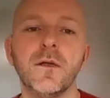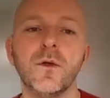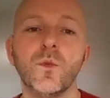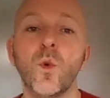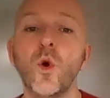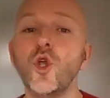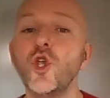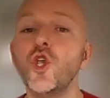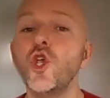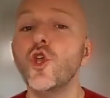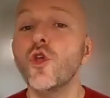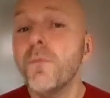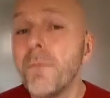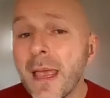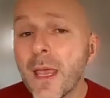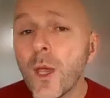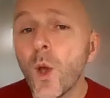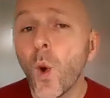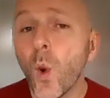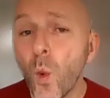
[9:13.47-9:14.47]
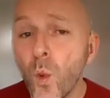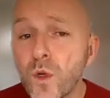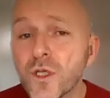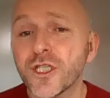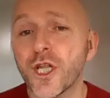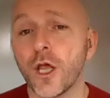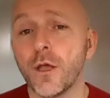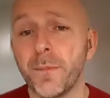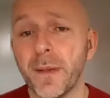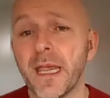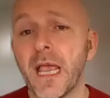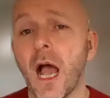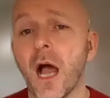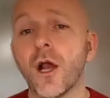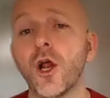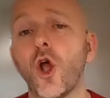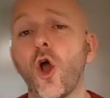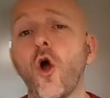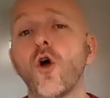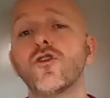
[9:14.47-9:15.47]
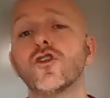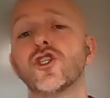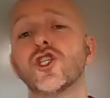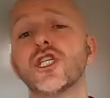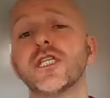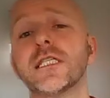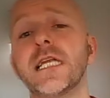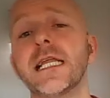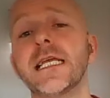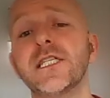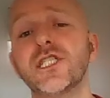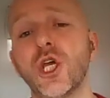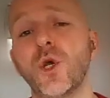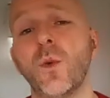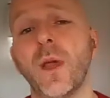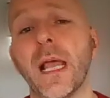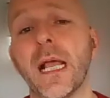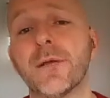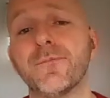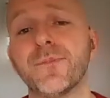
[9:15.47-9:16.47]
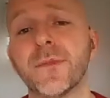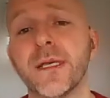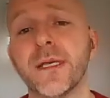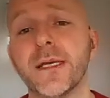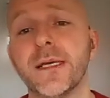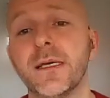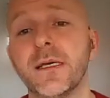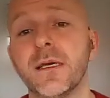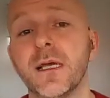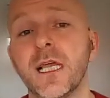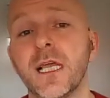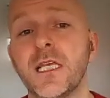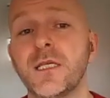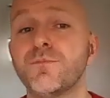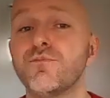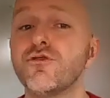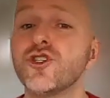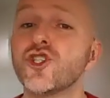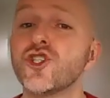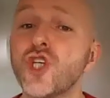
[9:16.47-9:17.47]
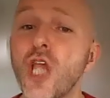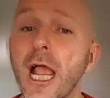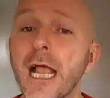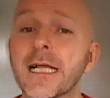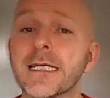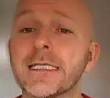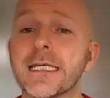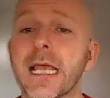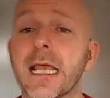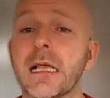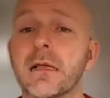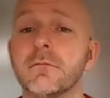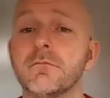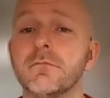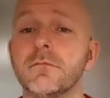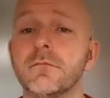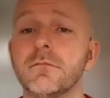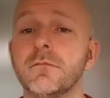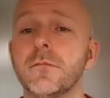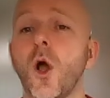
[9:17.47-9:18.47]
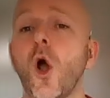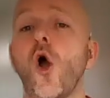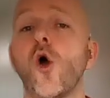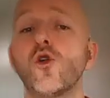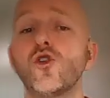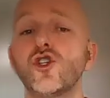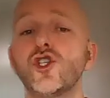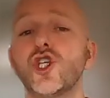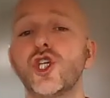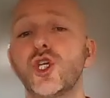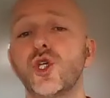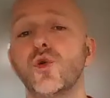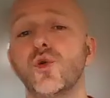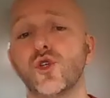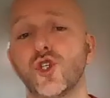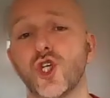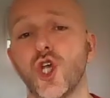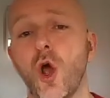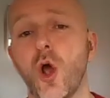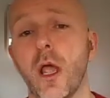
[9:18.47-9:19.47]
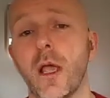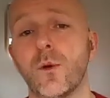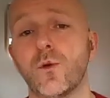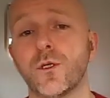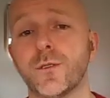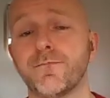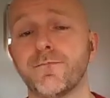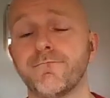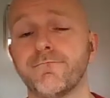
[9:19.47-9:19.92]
what you may also be unconsciously doing is projecting onto your child.